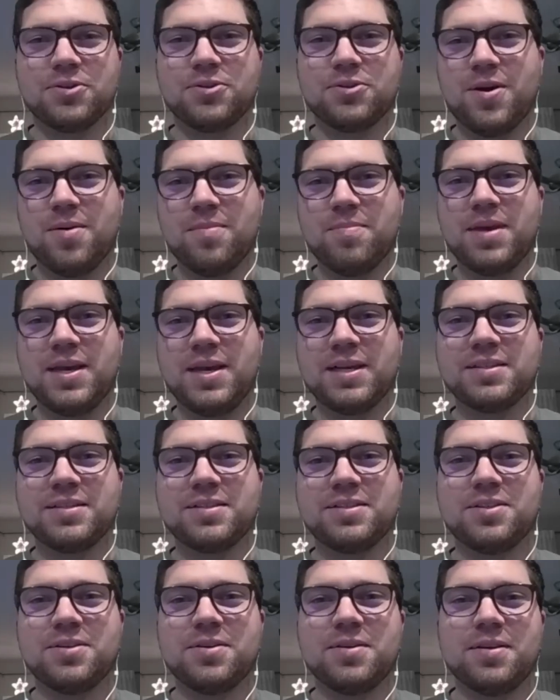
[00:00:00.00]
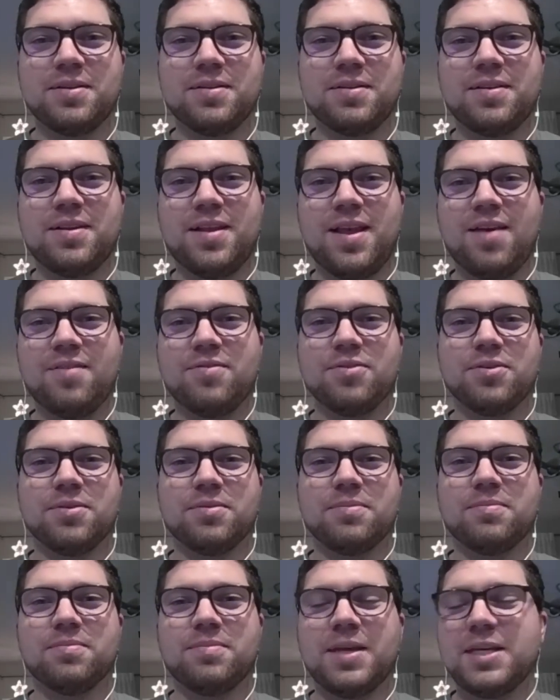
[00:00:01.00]
round picks to
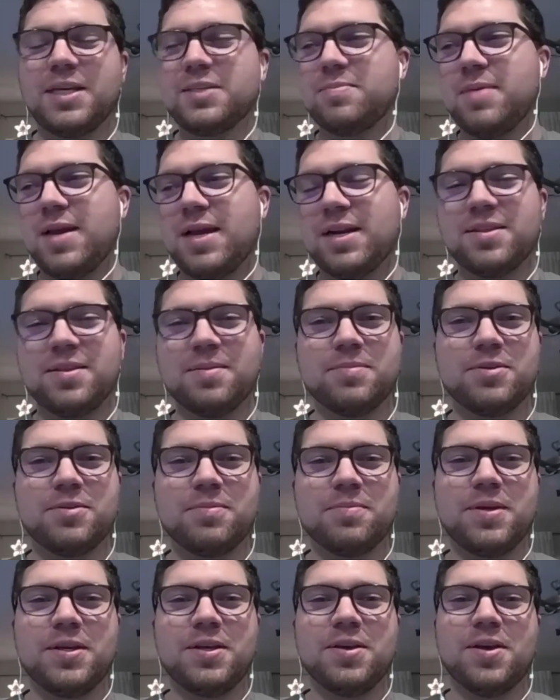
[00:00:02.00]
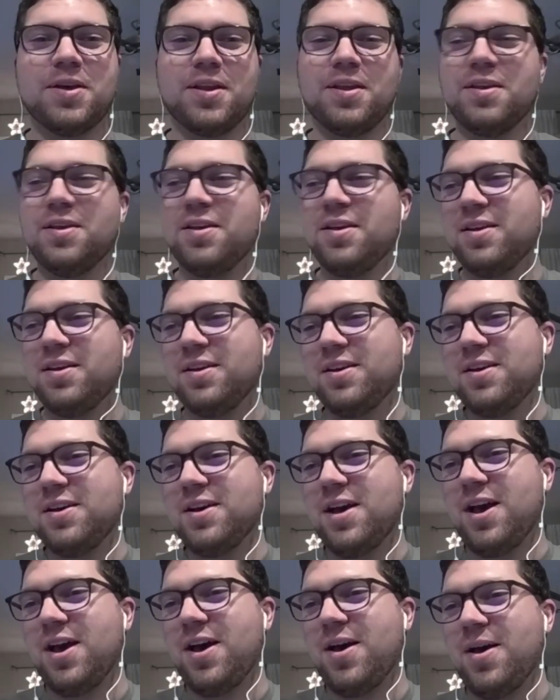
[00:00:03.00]
ever expect them to be good.
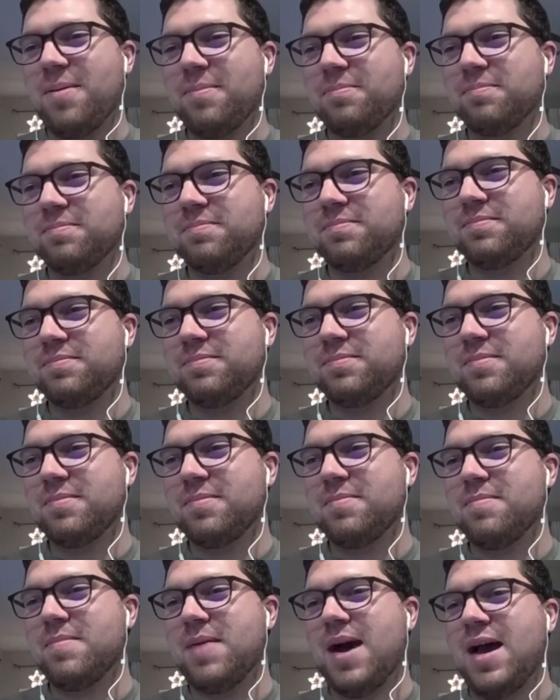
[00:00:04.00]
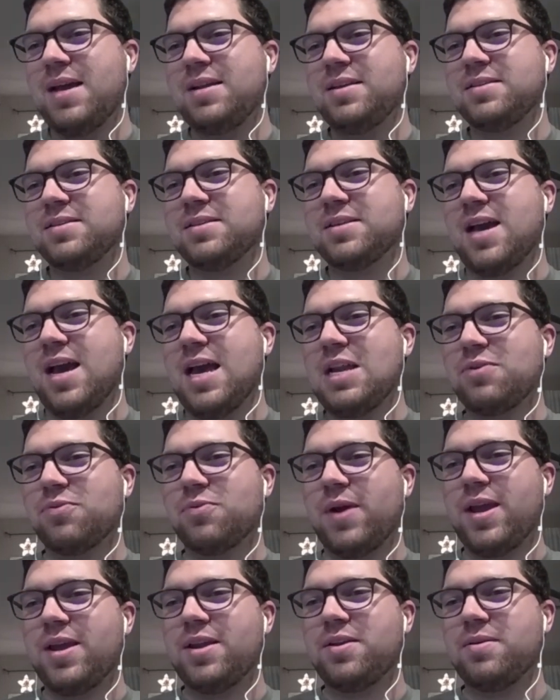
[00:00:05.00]
Mine is kind of
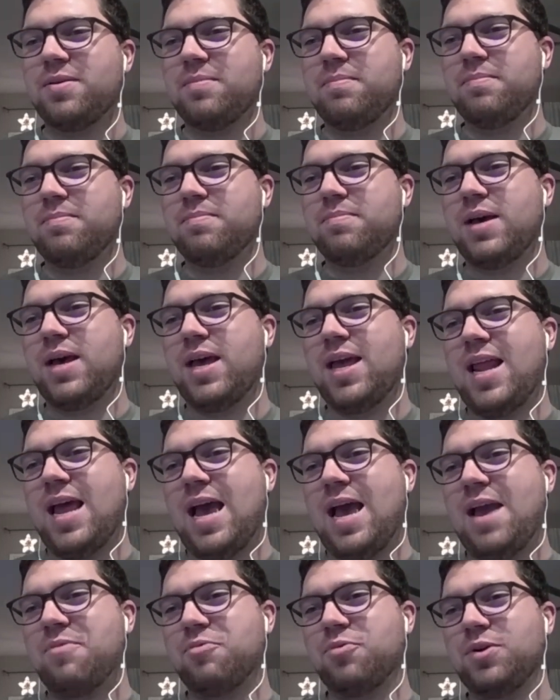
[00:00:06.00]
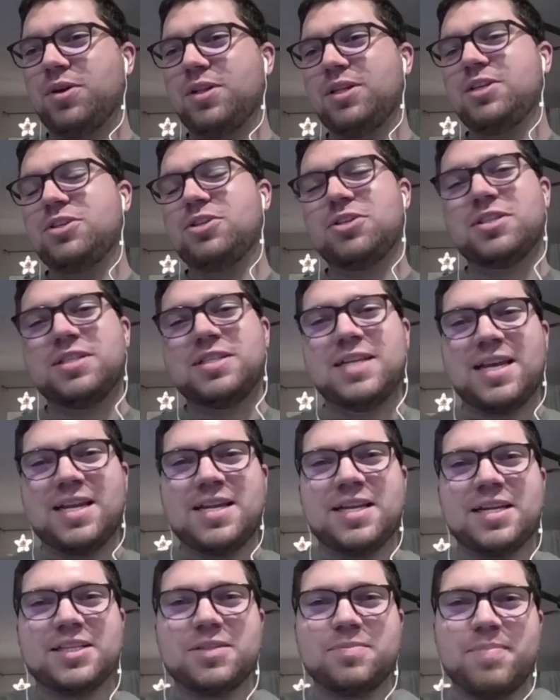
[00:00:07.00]
random, but I really just
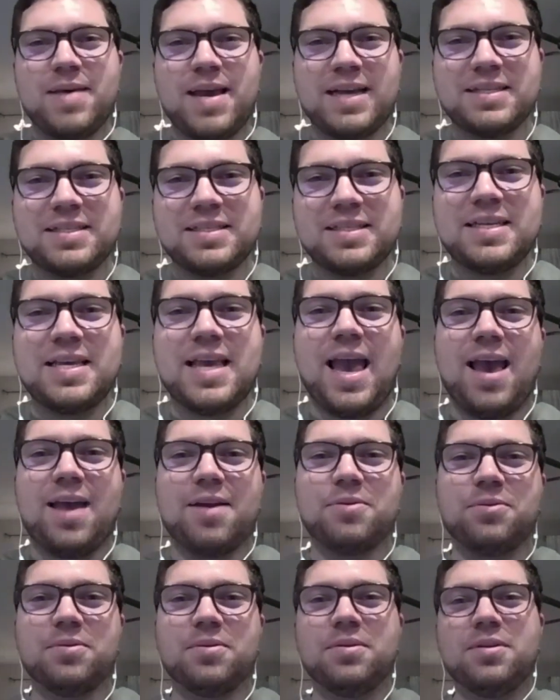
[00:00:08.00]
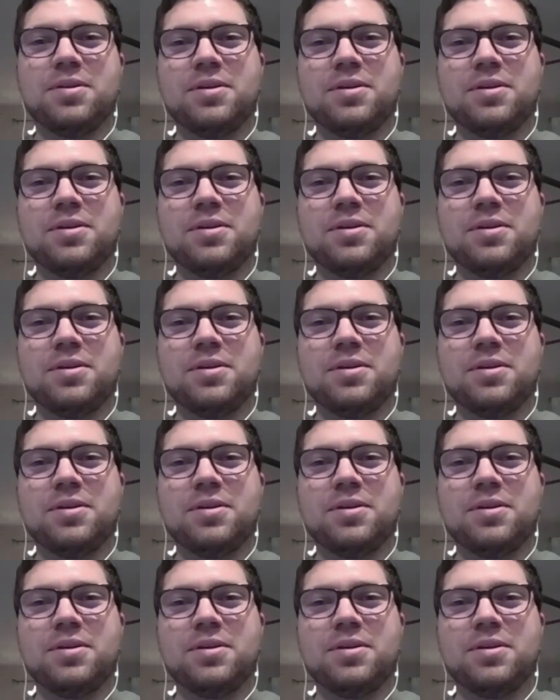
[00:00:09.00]
didn't expect Seattle